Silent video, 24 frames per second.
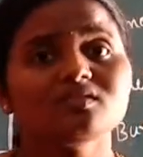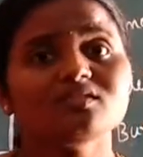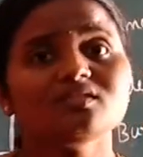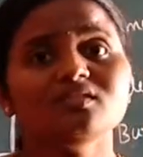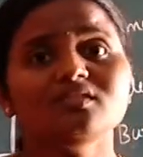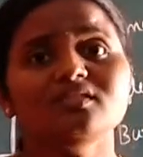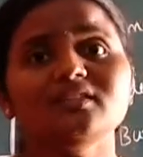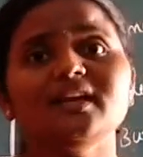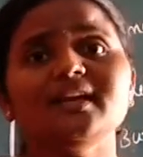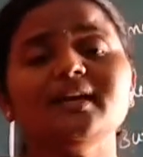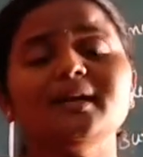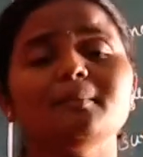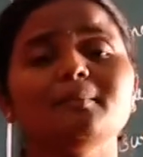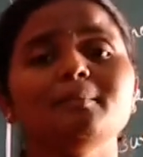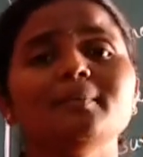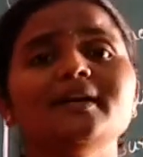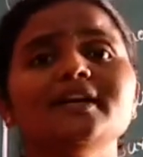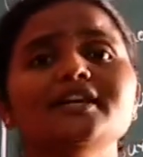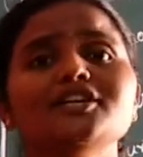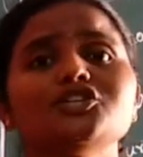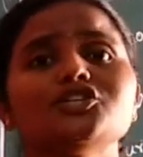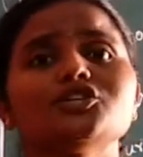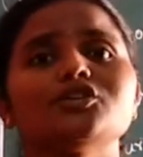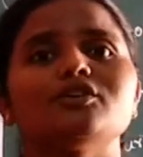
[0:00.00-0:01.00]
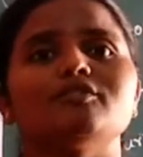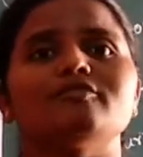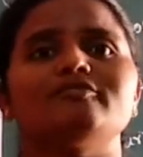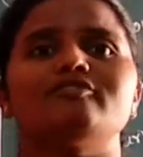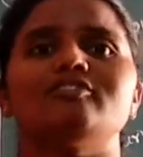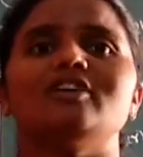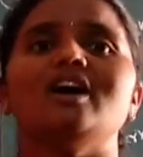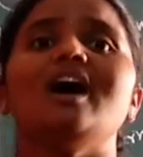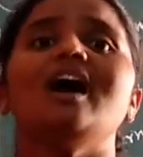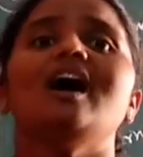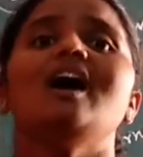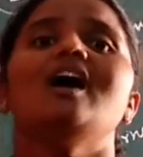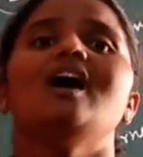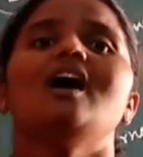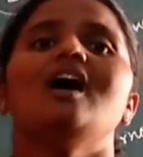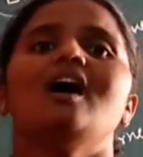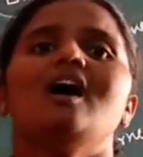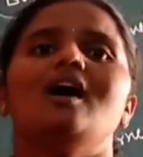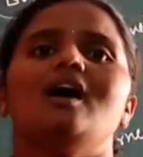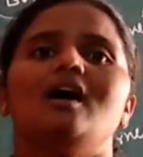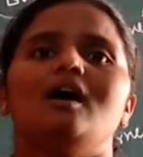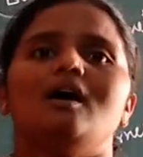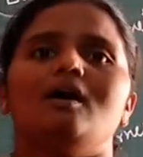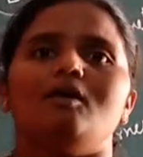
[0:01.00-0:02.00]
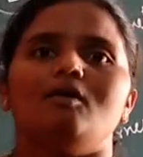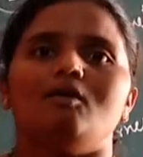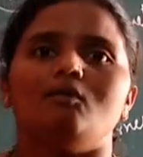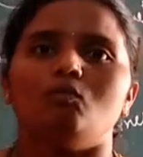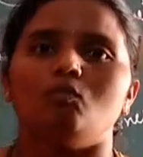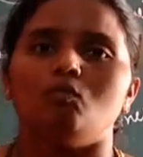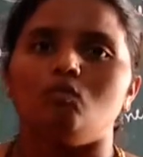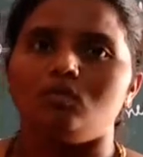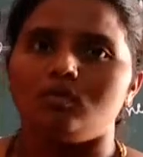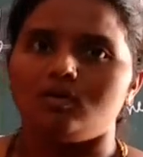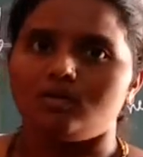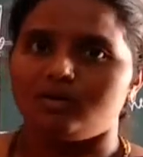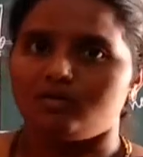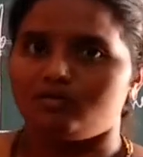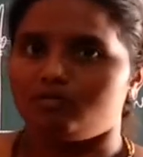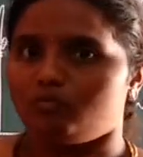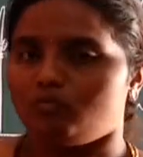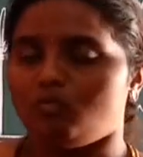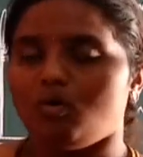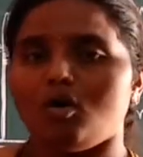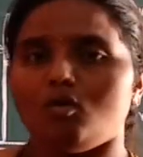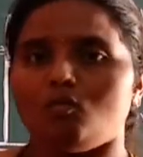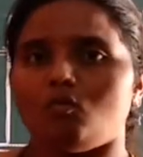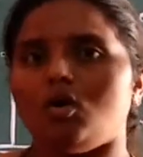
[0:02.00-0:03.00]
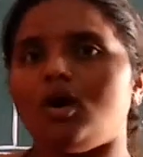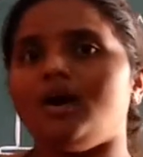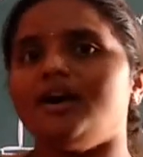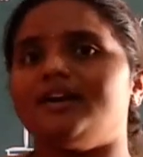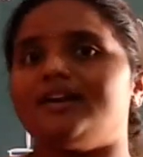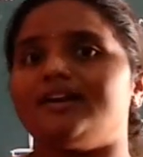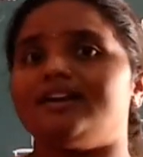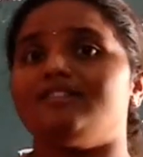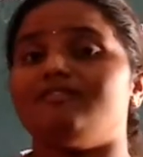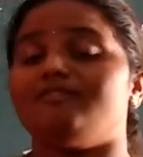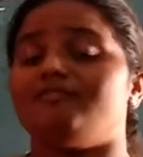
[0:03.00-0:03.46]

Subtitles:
the temperature of the water